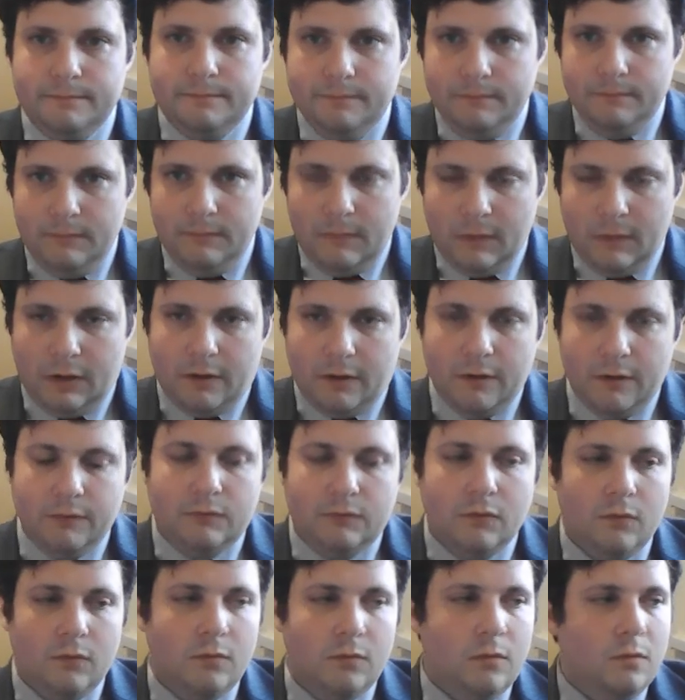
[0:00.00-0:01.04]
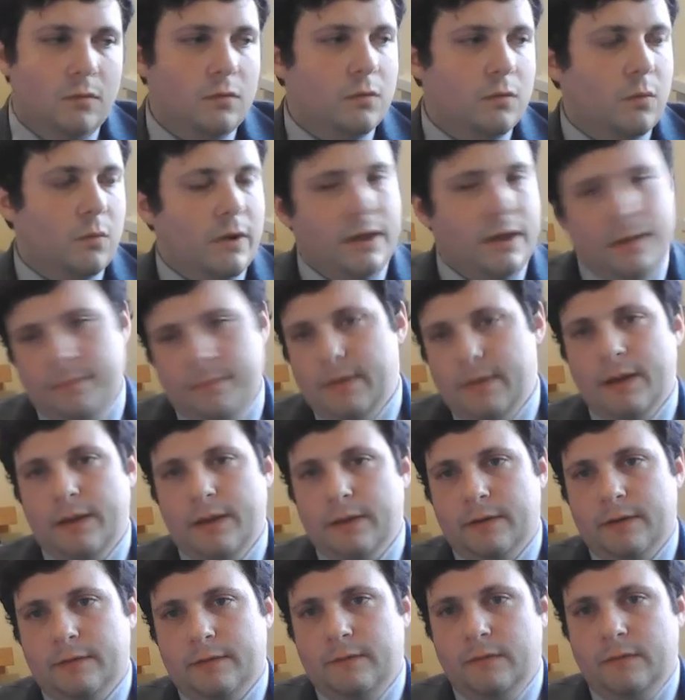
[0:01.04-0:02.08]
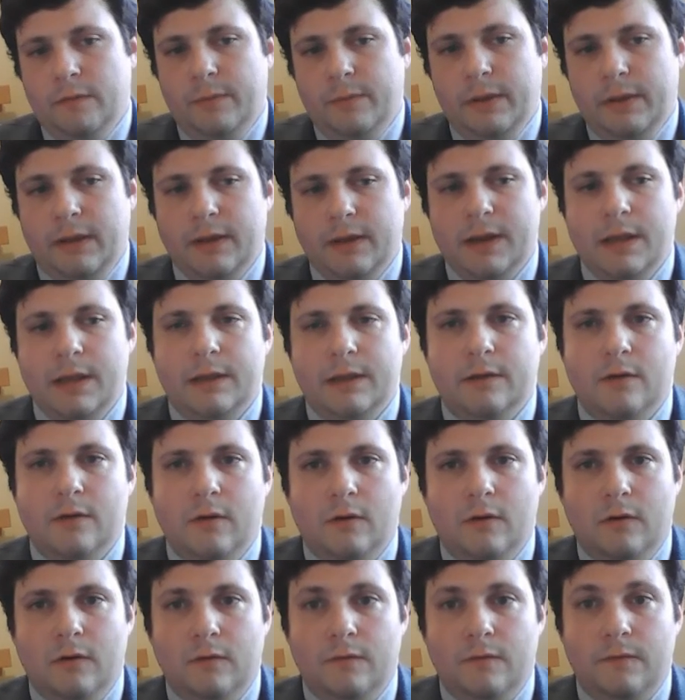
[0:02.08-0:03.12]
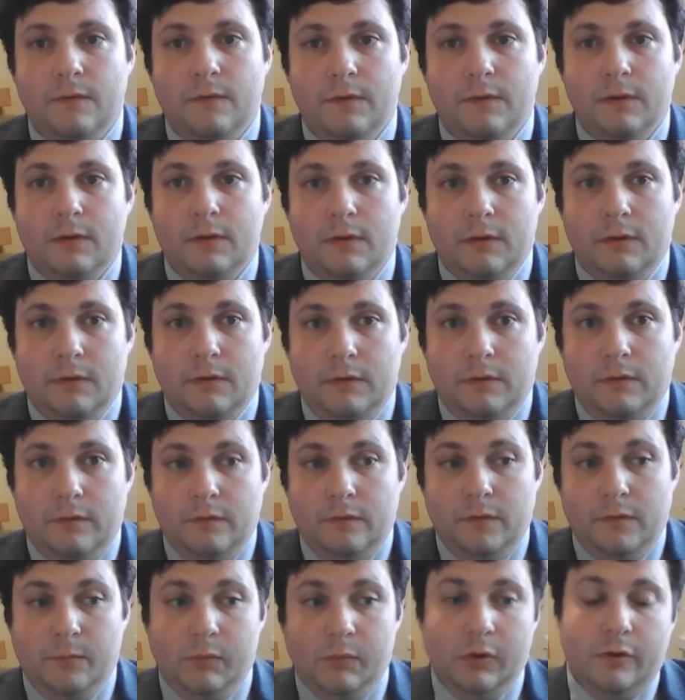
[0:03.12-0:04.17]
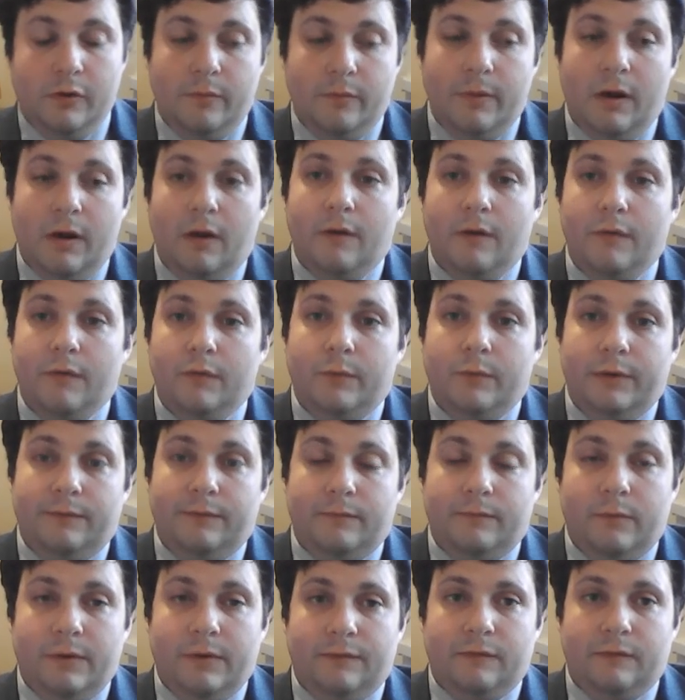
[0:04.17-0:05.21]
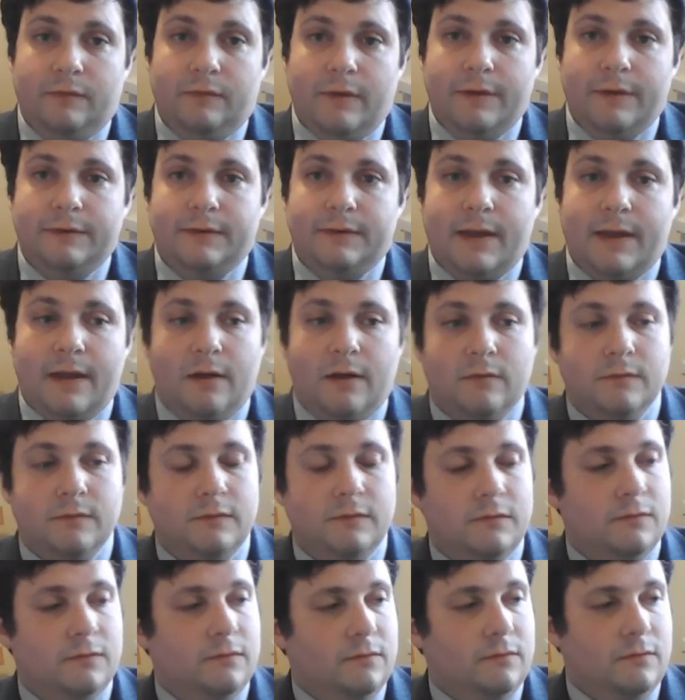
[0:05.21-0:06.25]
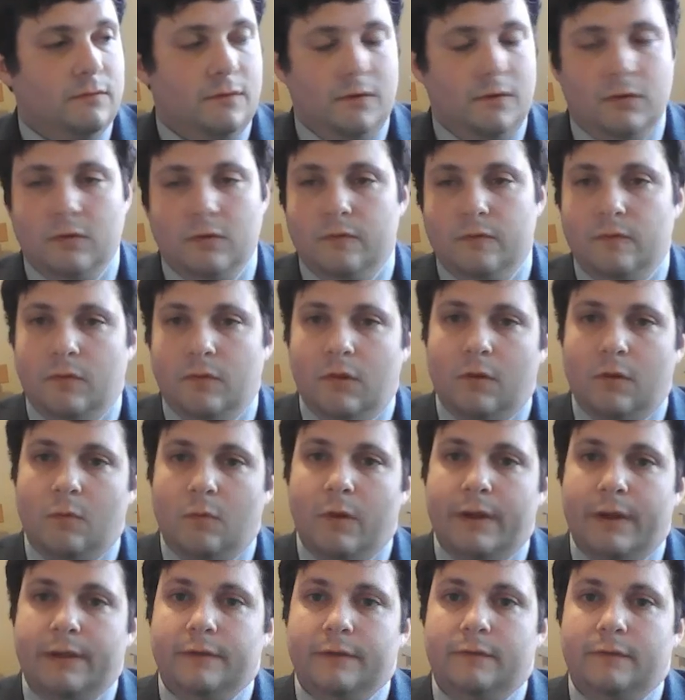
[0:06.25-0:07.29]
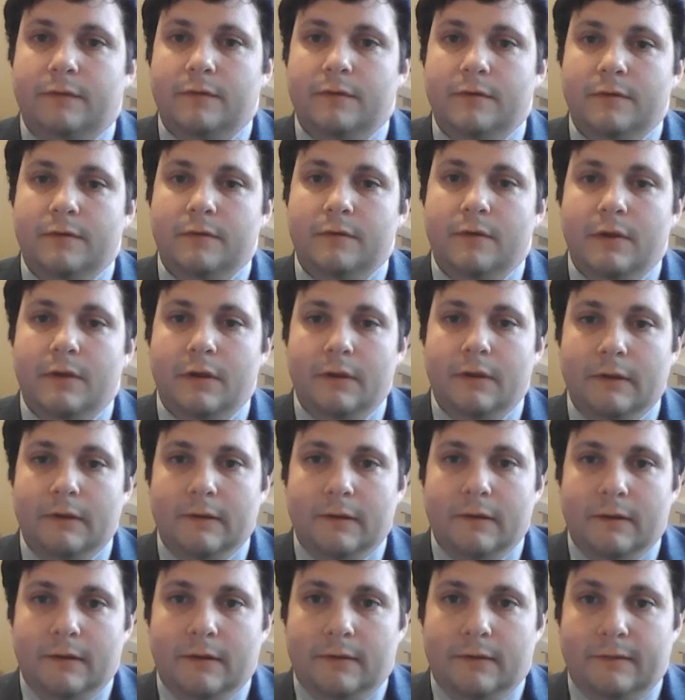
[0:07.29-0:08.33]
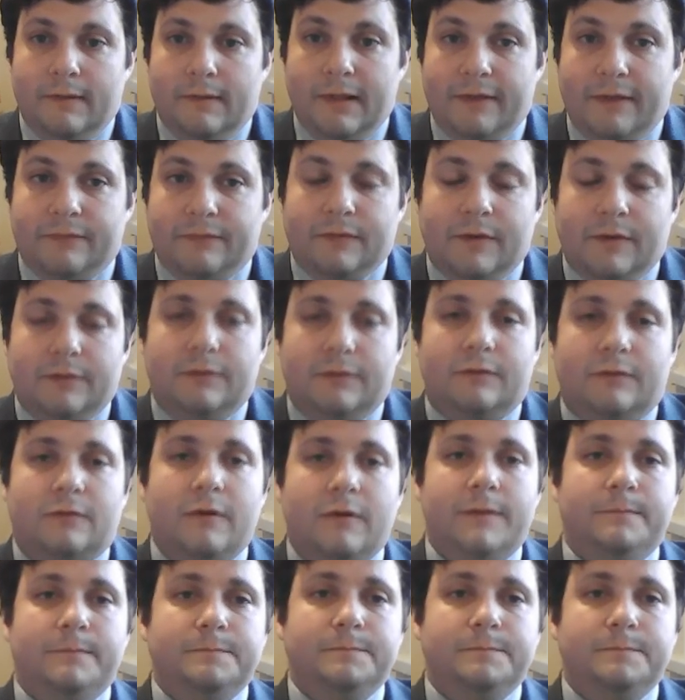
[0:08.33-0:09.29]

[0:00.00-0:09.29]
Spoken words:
It goes all the way back to the beginning of the blue bar that we've stretched out an awful long way to the left side of the screen.